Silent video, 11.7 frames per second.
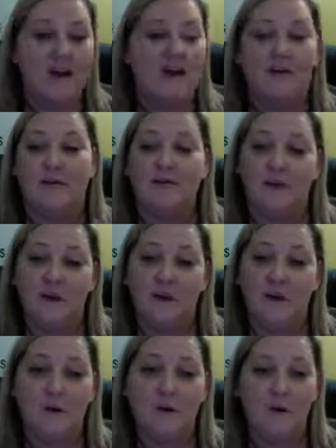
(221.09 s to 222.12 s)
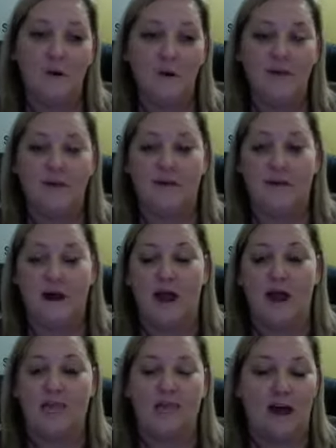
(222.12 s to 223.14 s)
I'm very goal-oriented, so
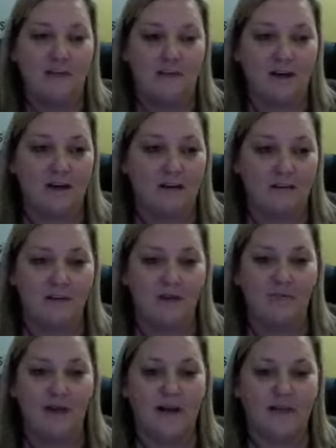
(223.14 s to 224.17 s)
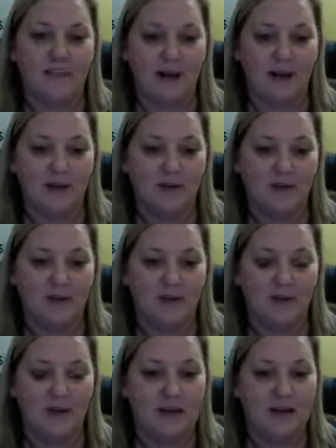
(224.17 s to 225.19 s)
I've documented my entire
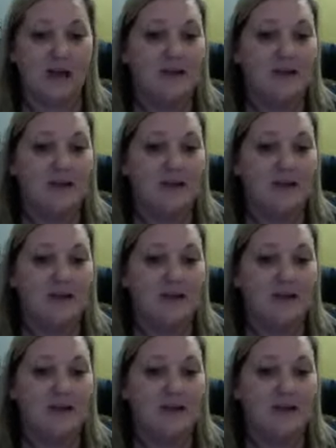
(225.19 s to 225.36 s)
journey,